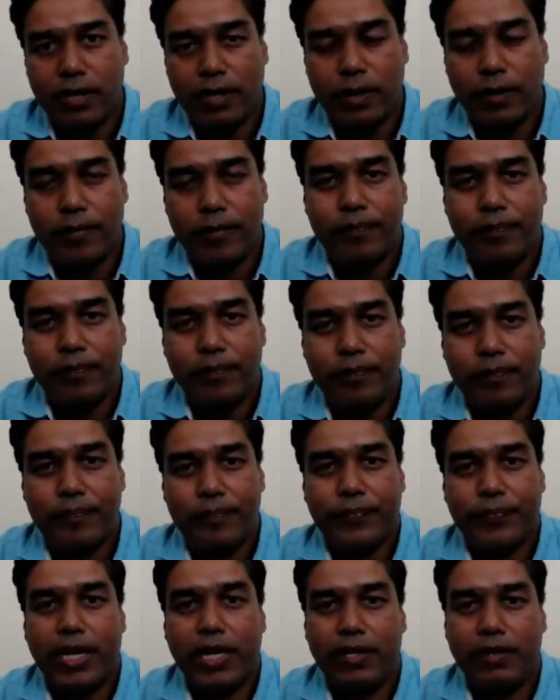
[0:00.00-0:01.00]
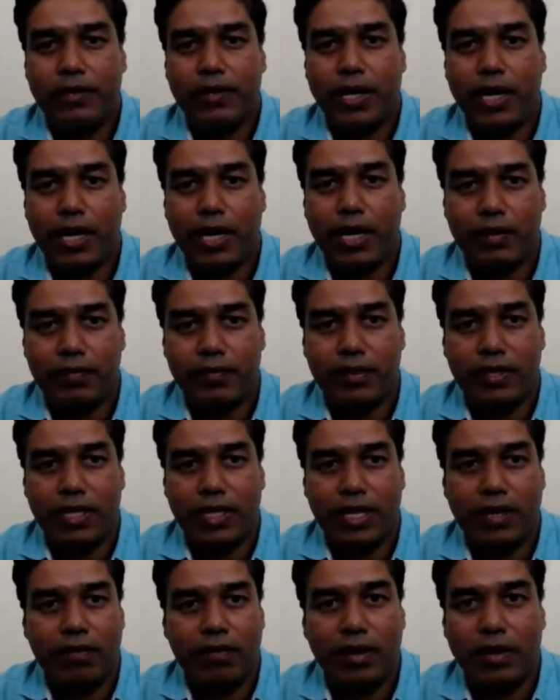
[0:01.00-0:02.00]
have, they have a lot of pores,
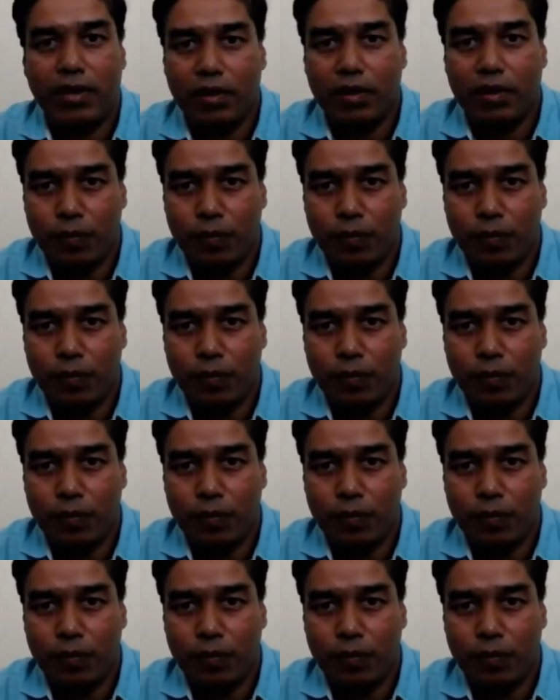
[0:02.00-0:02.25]
right?